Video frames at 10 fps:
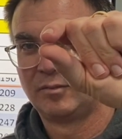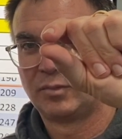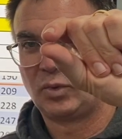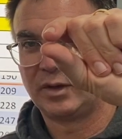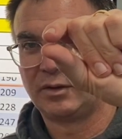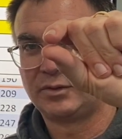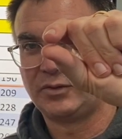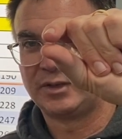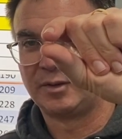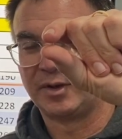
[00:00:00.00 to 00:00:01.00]
0.02
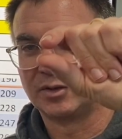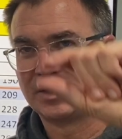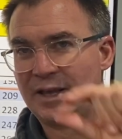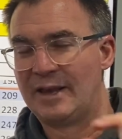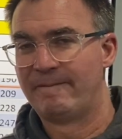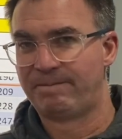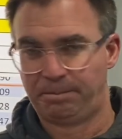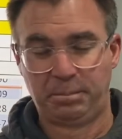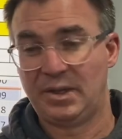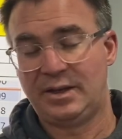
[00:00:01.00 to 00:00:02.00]
centimeters.
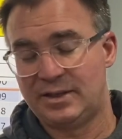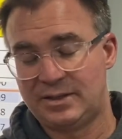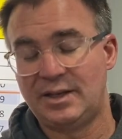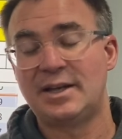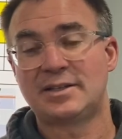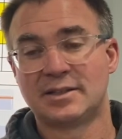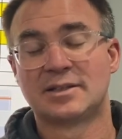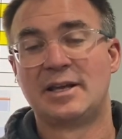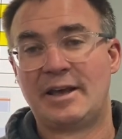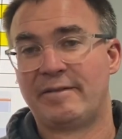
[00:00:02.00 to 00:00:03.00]
In essence,
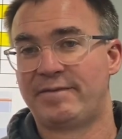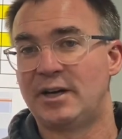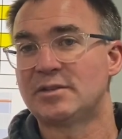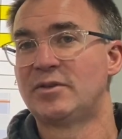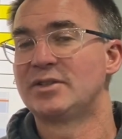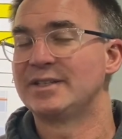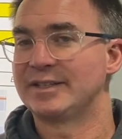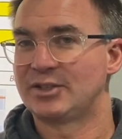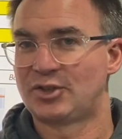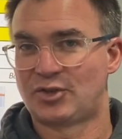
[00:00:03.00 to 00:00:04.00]
phosphorus is
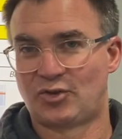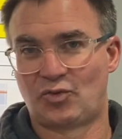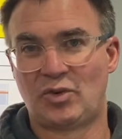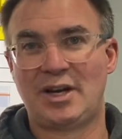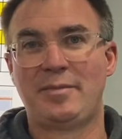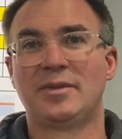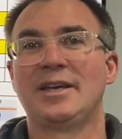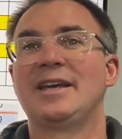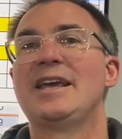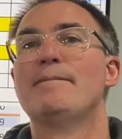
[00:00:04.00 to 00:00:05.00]

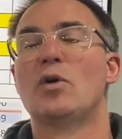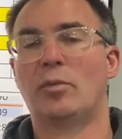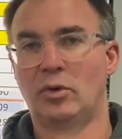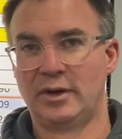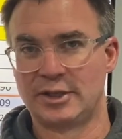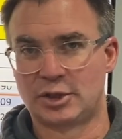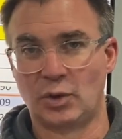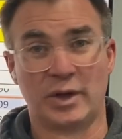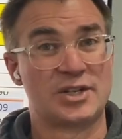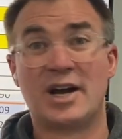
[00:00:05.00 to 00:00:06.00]
extremely immobile in the
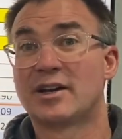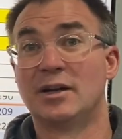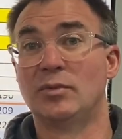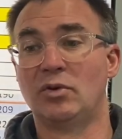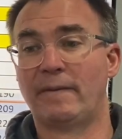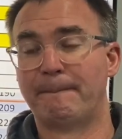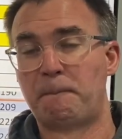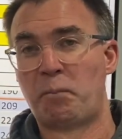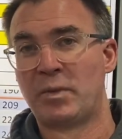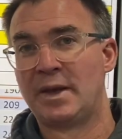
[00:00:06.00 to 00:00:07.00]
soil. It's not going to move.
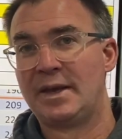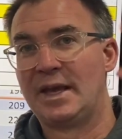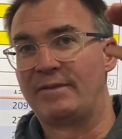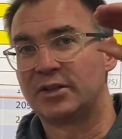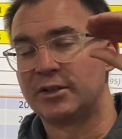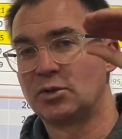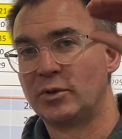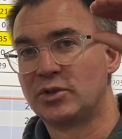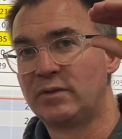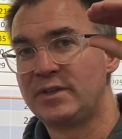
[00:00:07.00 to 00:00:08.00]
If it's on the soil
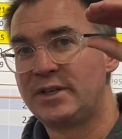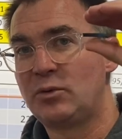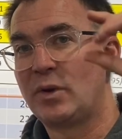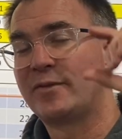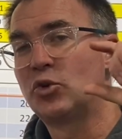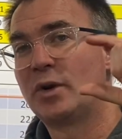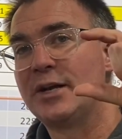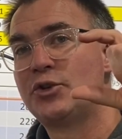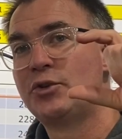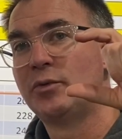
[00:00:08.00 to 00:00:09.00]
surface here, we have a dry
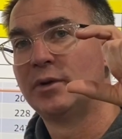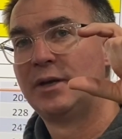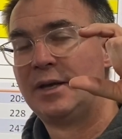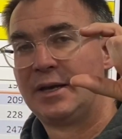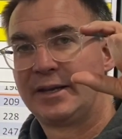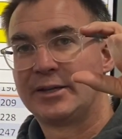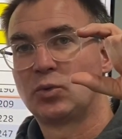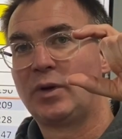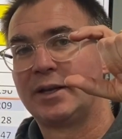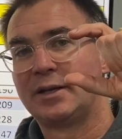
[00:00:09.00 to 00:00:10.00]
June. Guess
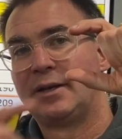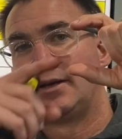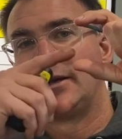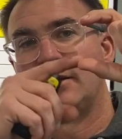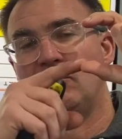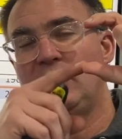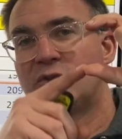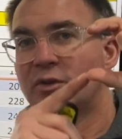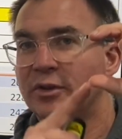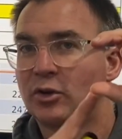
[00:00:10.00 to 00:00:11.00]
what? Roots
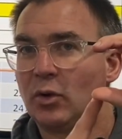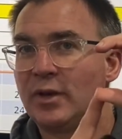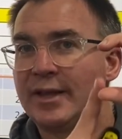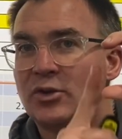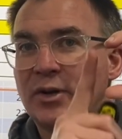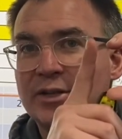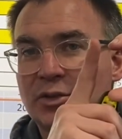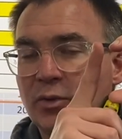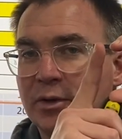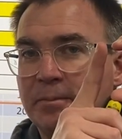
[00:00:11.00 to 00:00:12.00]
aren't going to grow into that dry
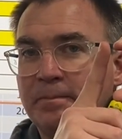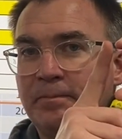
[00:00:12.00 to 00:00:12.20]
soil.